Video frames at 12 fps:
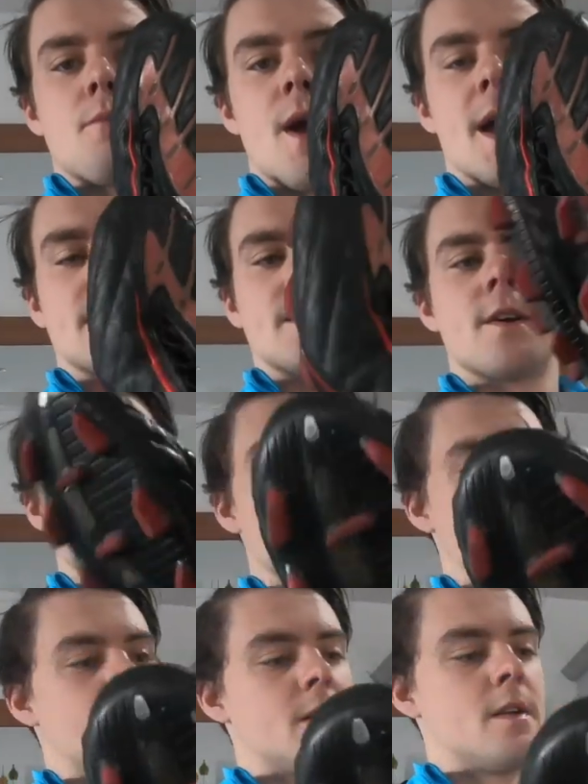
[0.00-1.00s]

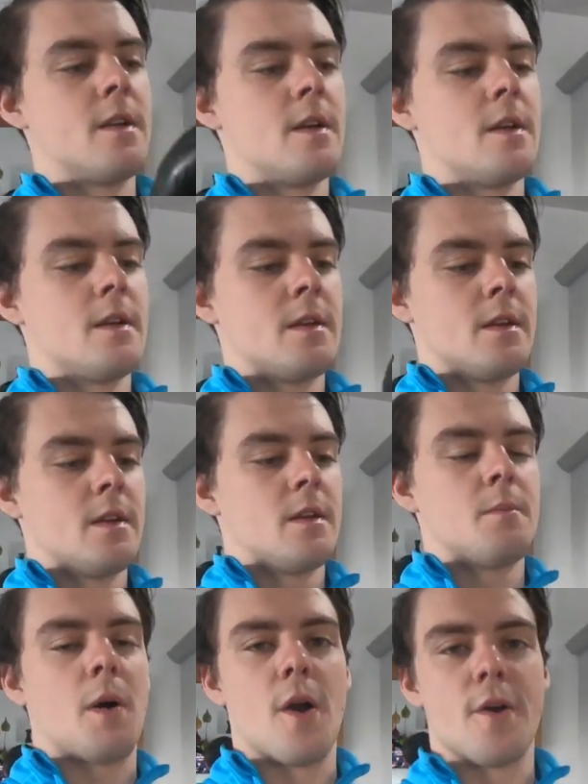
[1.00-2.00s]
Predator,
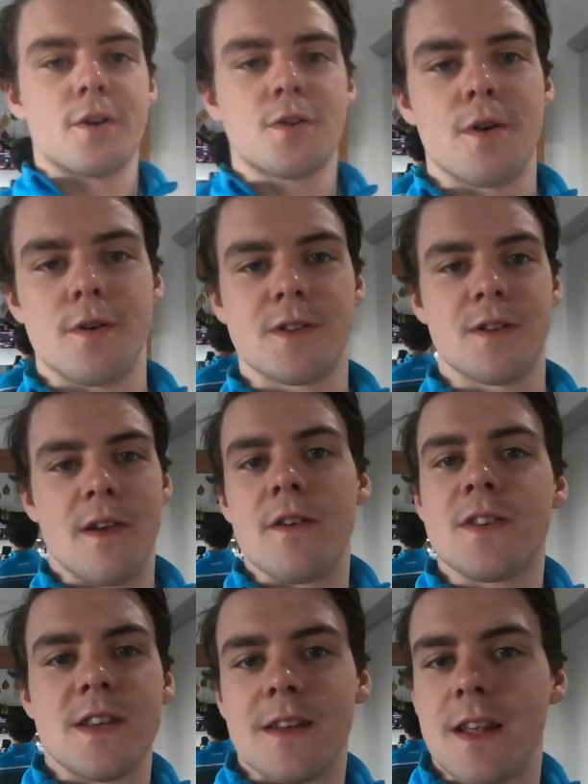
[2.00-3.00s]
Power Sword, so have you
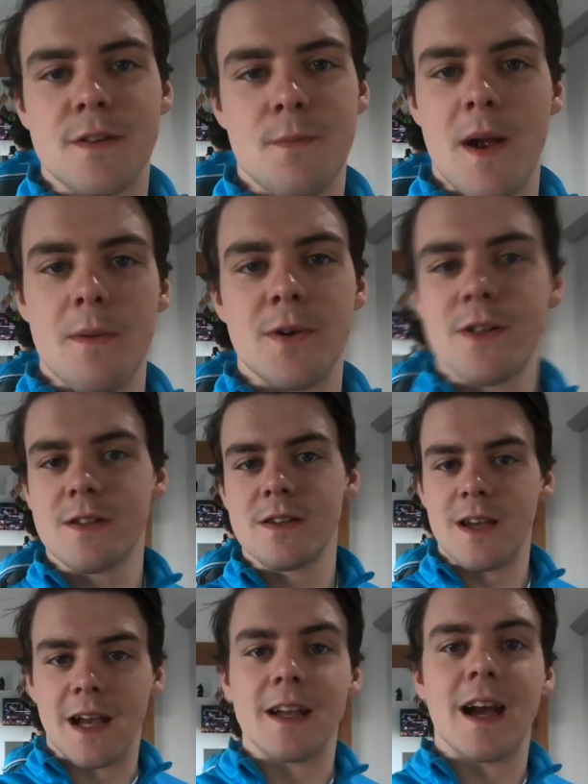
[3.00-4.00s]
ever seen a nice pair of boots?
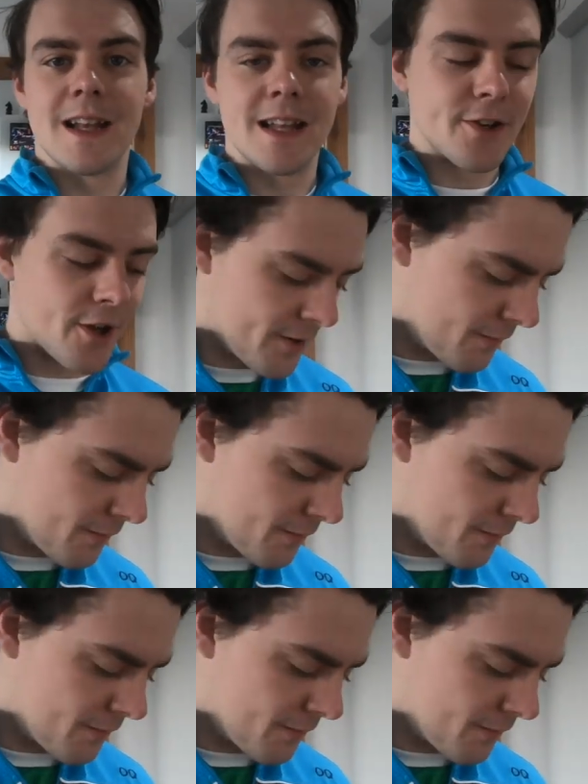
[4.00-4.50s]
I highly doubt